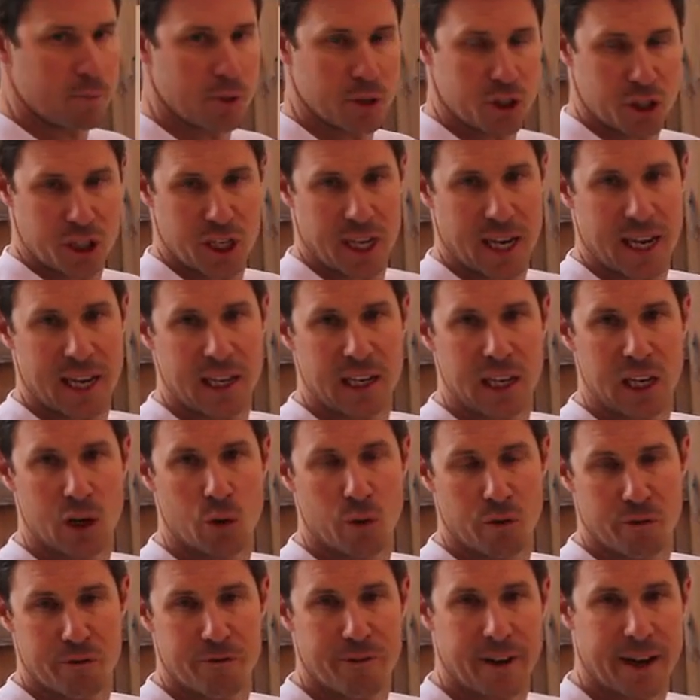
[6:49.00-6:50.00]
particularly
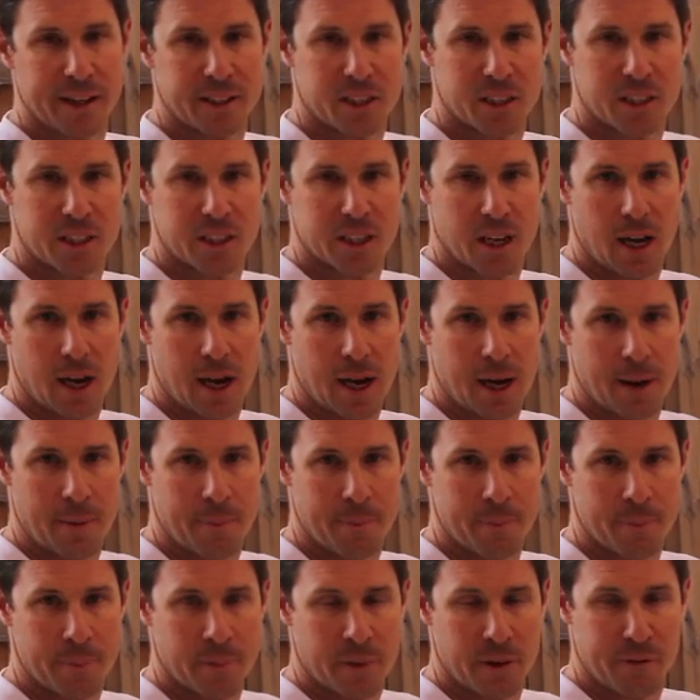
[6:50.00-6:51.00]
good fats
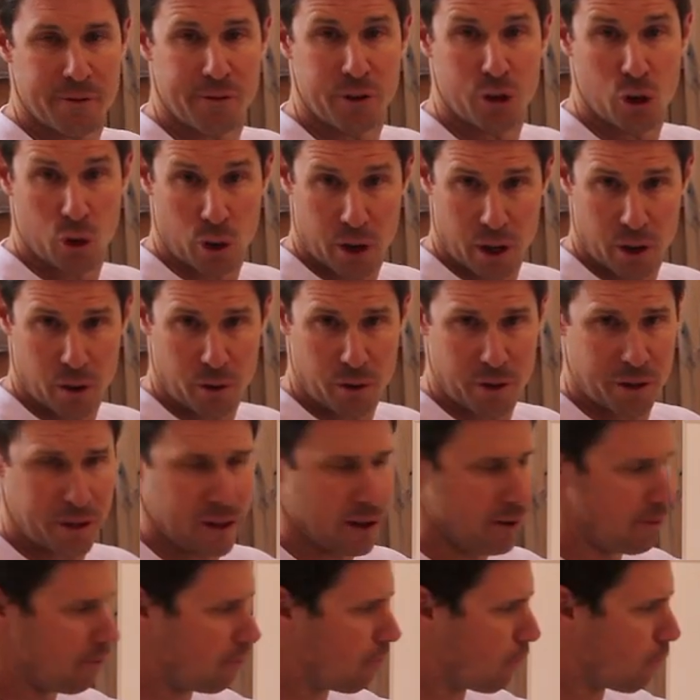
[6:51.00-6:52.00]
for your health,
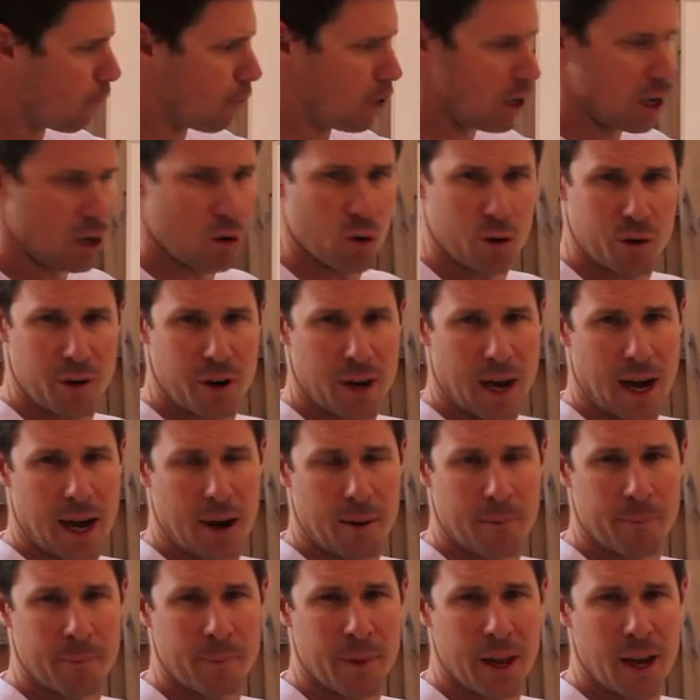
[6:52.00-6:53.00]
have really good
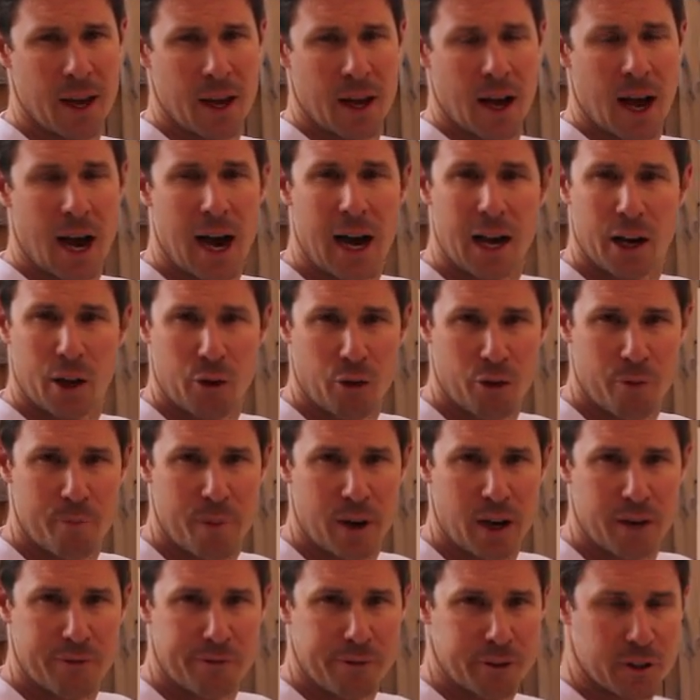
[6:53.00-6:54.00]
heart health
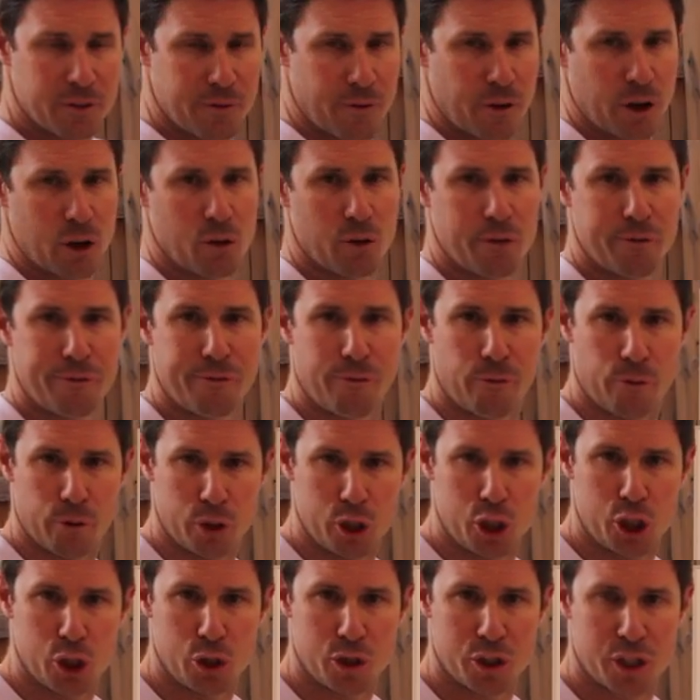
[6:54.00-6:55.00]
benefits, very good for
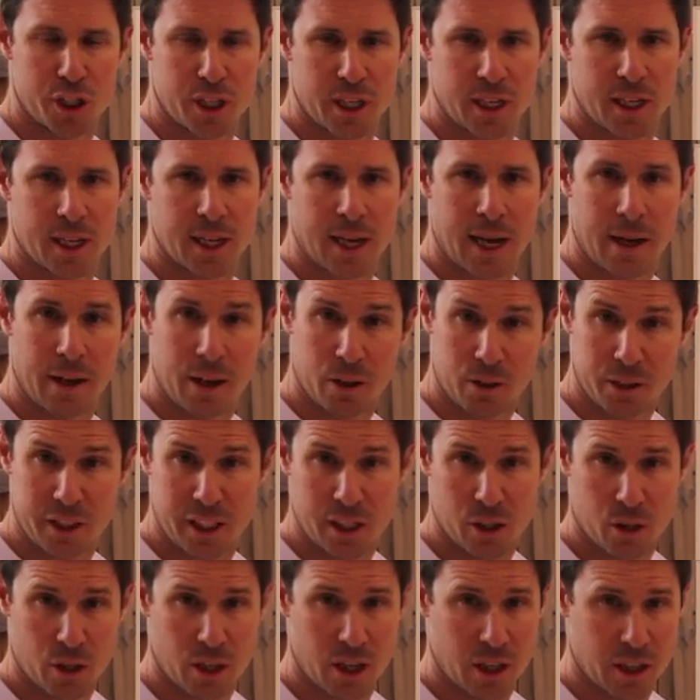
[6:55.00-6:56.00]
reducing
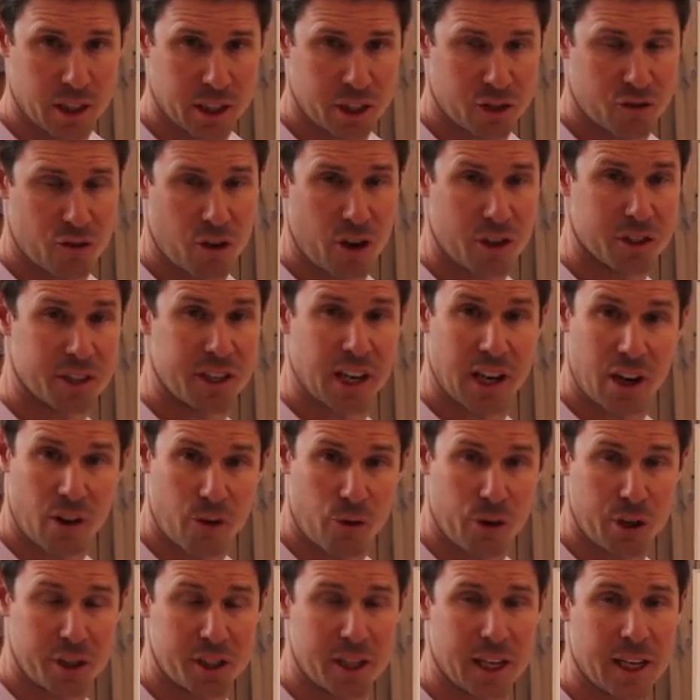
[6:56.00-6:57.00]
LDL cholesterols and
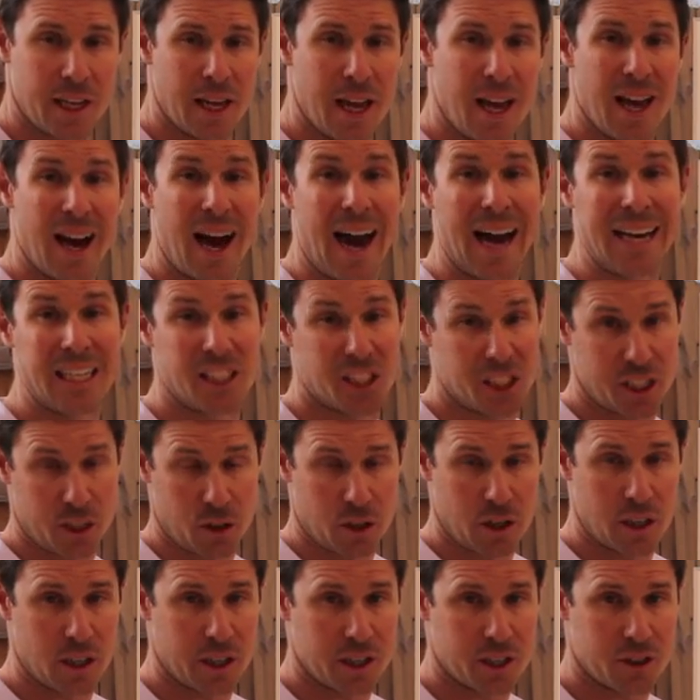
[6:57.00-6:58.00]
increasing
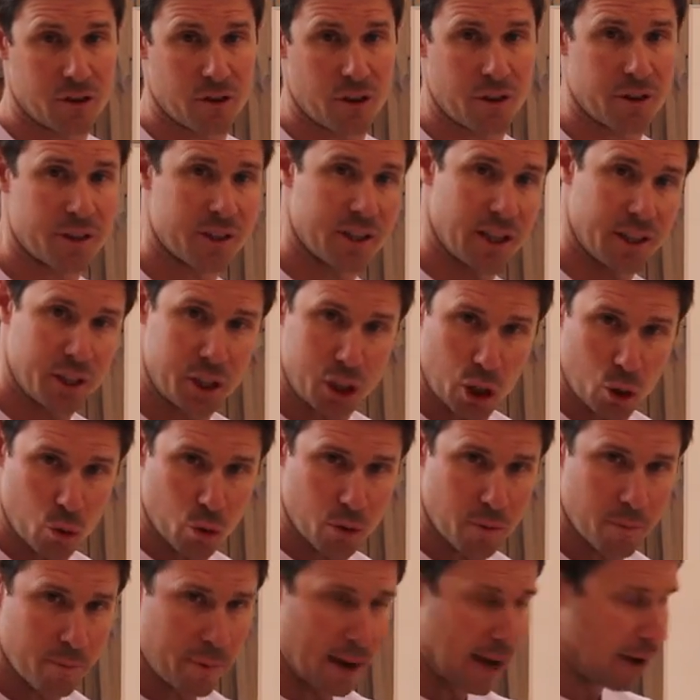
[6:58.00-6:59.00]
HDL cholesterol, so that's your
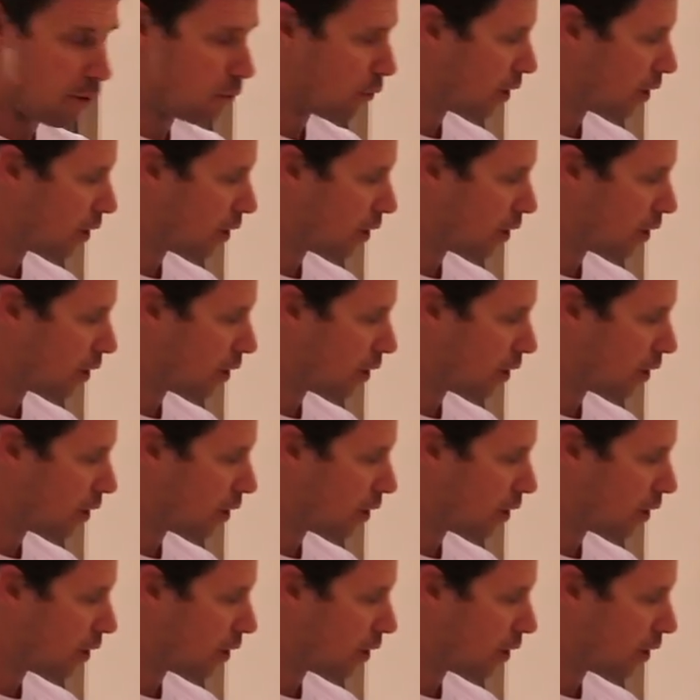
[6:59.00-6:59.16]
good and bad